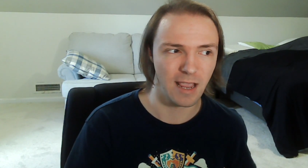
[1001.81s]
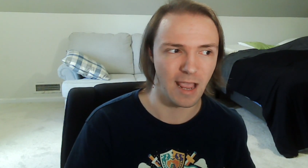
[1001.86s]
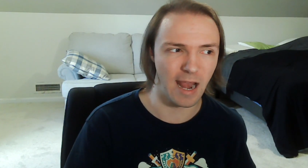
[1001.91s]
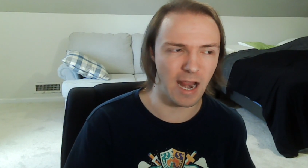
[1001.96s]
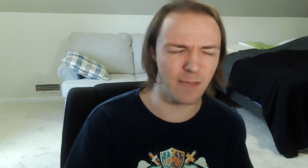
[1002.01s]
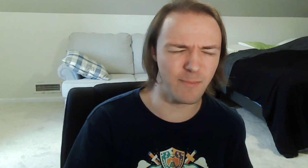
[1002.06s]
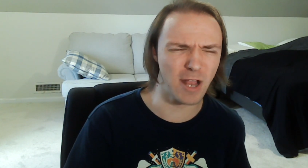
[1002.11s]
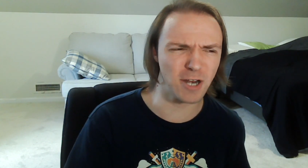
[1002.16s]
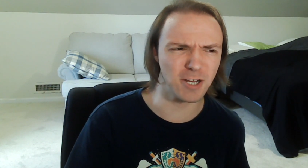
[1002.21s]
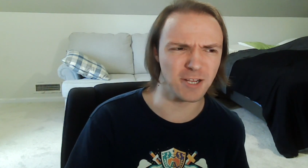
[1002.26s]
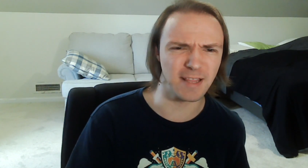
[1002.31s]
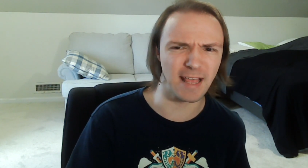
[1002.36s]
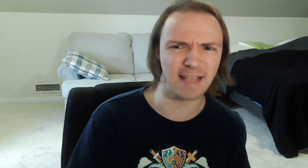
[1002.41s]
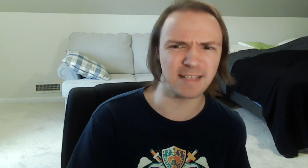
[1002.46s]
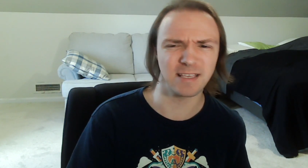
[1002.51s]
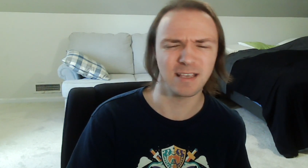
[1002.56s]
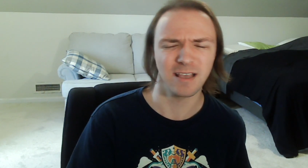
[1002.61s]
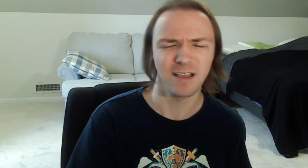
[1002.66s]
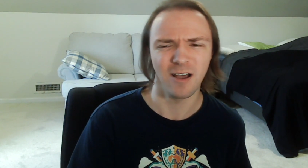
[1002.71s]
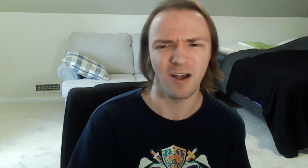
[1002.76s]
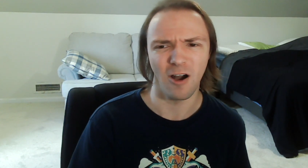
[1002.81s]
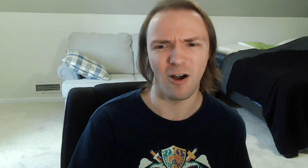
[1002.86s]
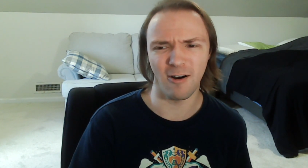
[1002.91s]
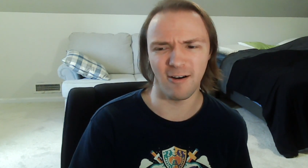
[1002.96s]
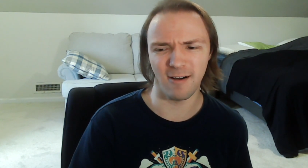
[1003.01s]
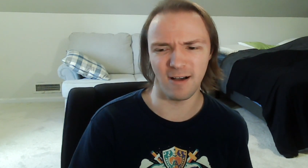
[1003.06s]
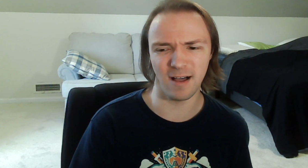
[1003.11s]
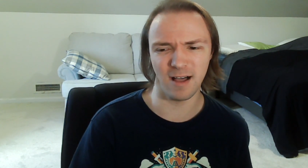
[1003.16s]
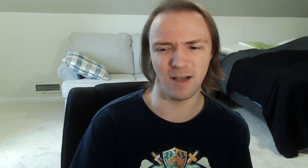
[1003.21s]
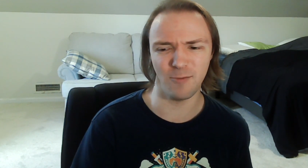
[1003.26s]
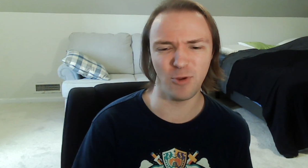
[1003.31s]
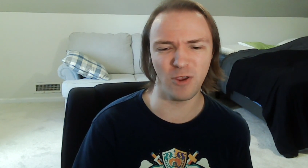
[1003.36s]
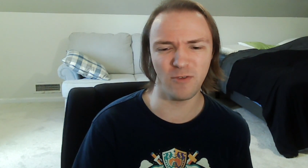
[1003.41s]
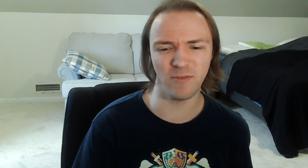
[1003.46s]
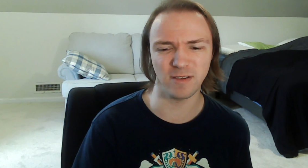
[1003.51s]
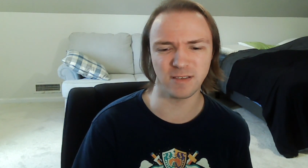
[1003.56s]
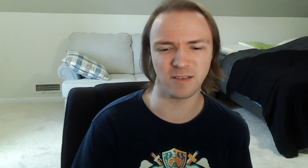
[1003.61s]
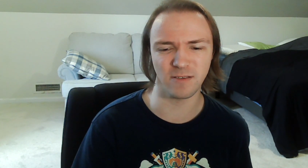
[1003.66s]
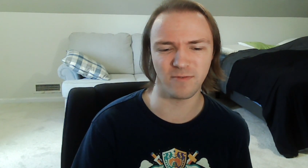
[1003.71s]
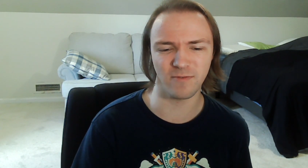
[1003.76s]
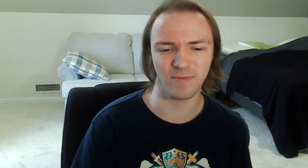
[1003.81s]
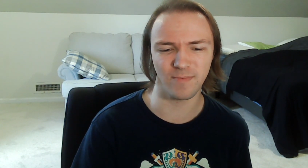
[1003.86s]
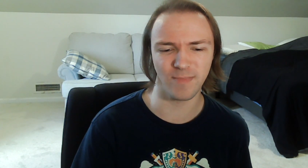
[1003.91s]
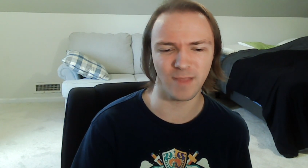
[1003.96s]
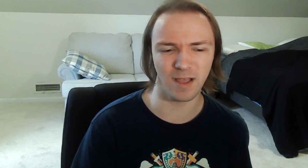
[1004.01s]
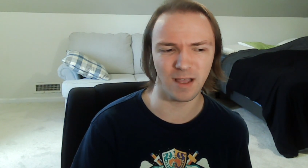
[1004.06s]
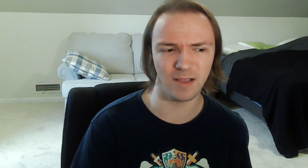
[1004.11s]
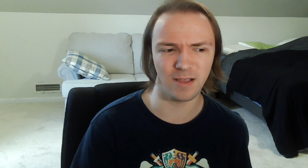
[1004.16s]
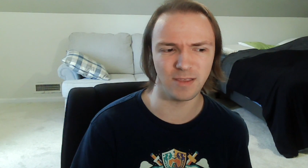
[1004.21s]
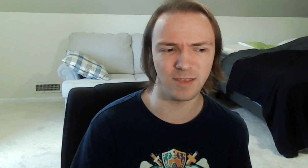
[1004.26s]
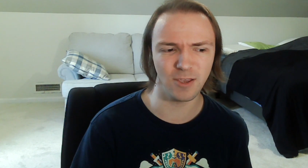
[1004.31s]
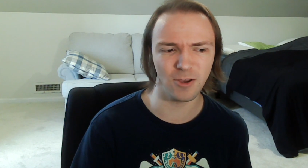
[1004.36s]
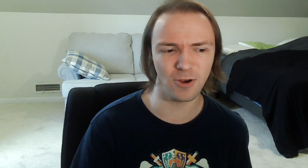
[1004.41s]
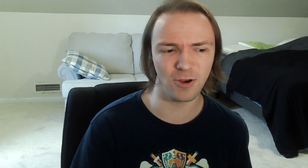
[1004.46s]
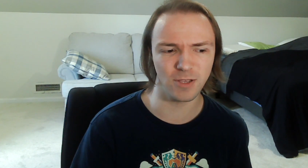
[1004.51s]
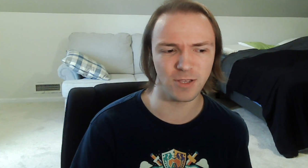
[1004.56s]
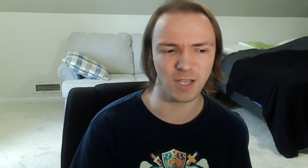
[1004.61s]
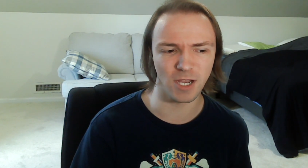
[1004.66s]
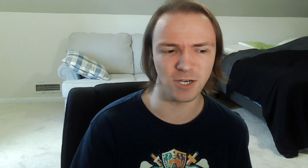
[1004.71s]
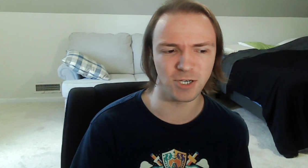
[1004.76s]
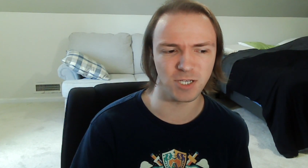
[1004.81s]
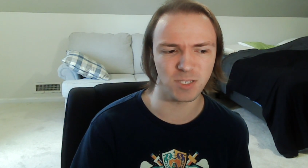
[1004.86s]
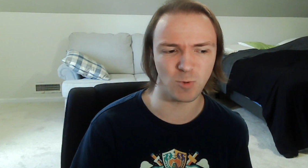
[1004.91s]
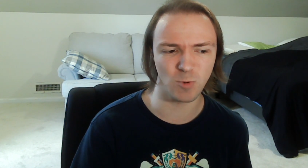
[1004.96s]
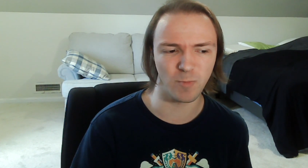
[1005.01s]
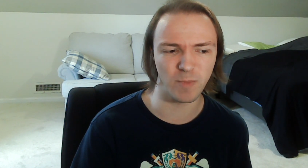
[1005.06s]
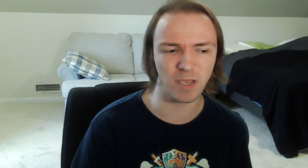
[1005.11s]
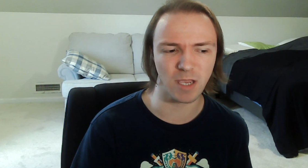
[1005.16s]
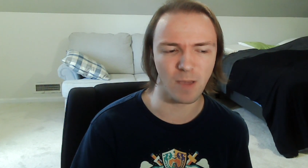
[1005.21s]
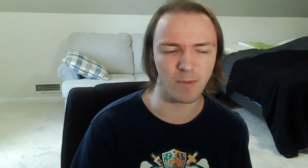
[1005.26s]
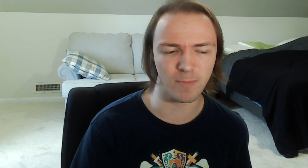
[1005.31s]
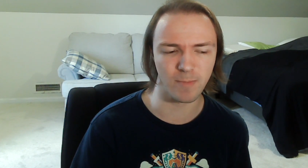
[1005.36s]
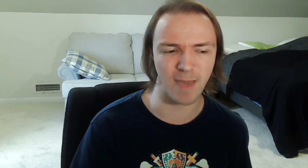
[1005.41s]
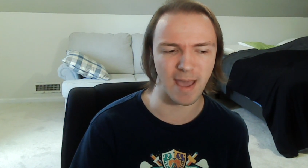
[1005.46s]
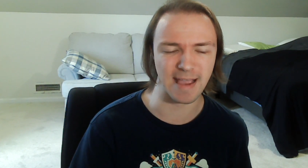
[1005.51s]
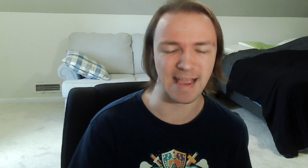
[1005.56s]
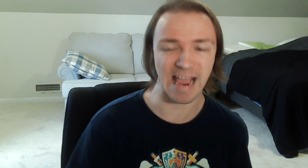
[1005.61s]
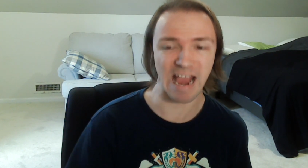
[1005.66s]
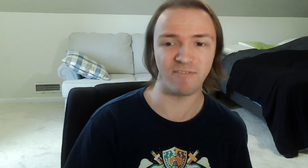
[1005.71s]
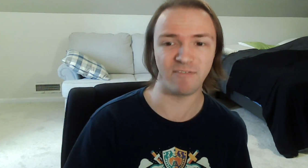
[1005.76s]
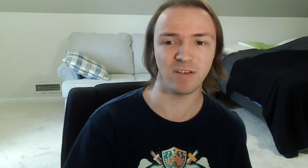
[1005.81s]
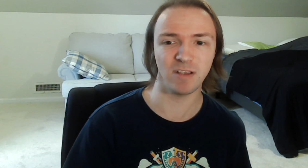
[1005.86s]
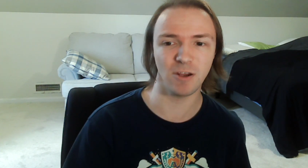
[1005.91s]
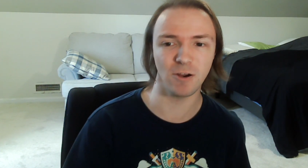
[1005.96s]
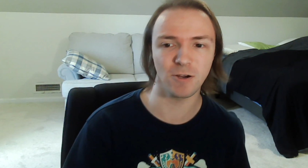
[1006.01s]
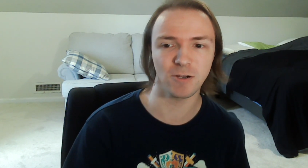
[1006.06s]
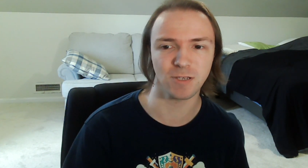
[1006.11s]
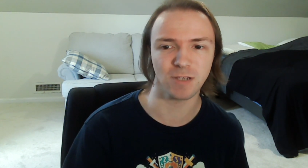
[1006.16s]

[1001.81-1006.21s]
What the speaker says: I imagine that previous year dungeons will be coming back every year.